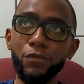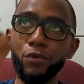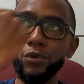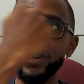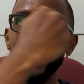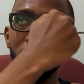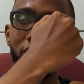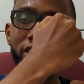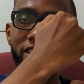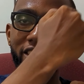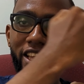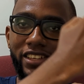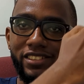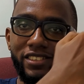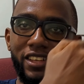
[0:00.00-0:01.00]
full length
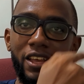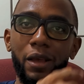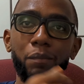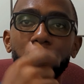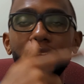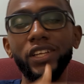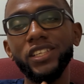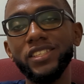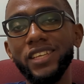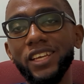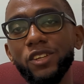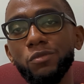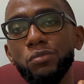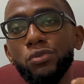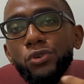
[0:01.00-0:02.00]
tests, but
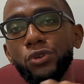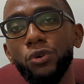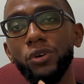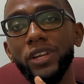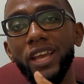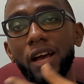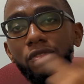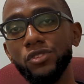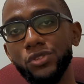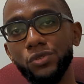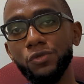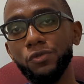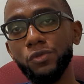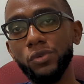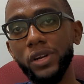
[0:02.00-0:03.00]
inside the book you only have
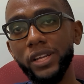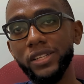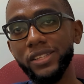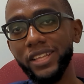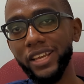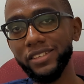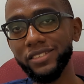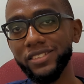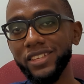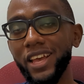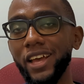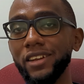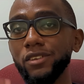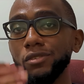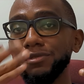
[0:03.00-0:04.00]
2 full length tests,
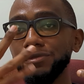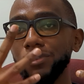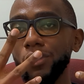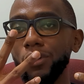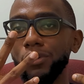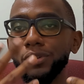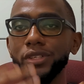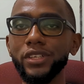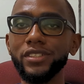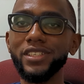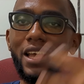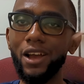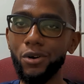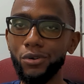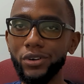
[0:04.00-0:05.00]
and the 4
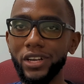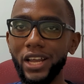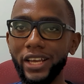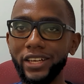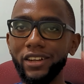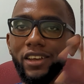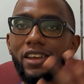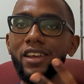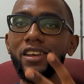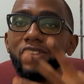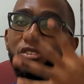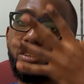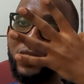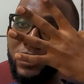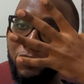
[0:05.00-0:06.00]
others are online.
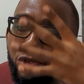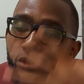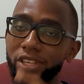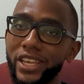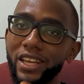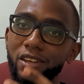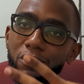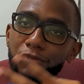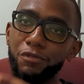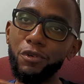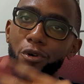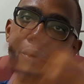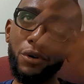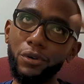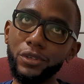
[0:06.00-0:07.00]
If you get the
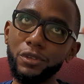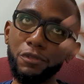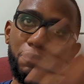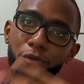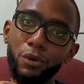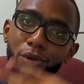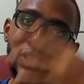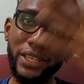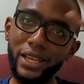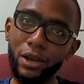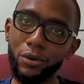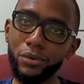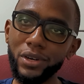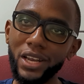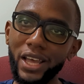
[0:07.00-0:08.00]
four that
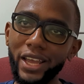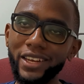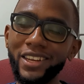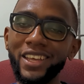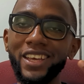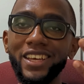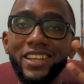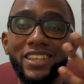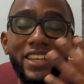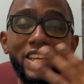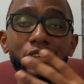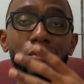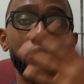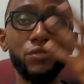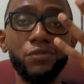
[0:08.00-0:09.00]
are online,
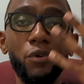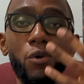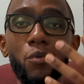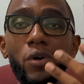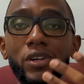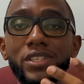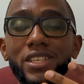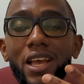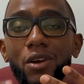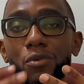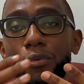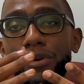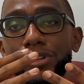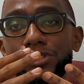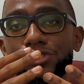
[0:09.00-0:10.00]
then those 4 ones are
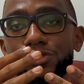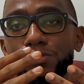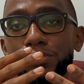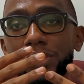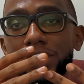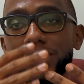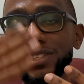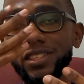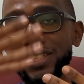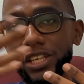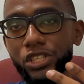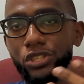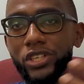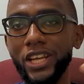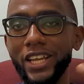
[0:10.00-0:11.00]
going to be
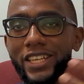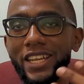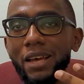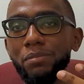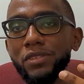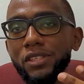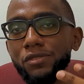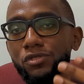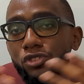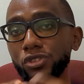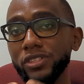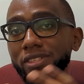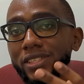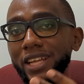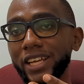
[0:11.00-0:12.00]
section adaptive,
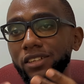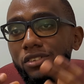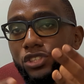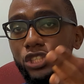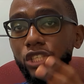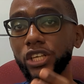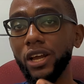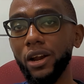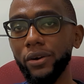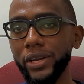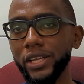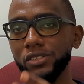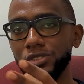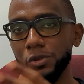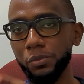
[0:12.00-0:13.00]
just like the
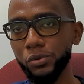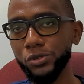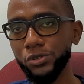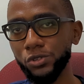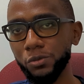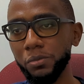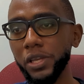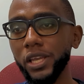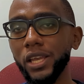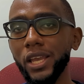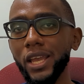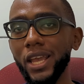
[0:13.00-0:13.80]
GRE is supposed to be.